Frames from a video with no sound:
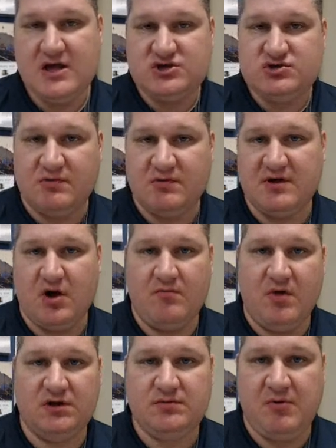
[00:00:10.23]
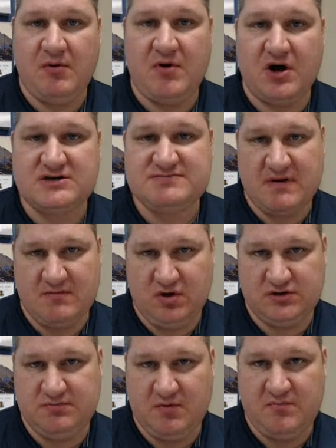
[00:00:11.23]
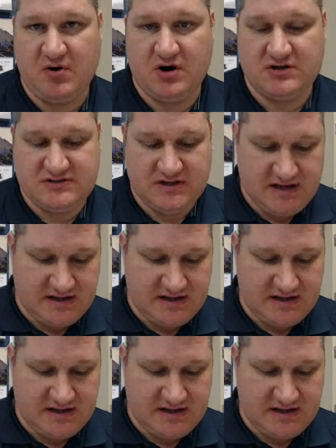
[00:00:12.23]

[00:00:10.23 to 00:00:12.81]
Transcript: So when we go multiple parts by multiple parts,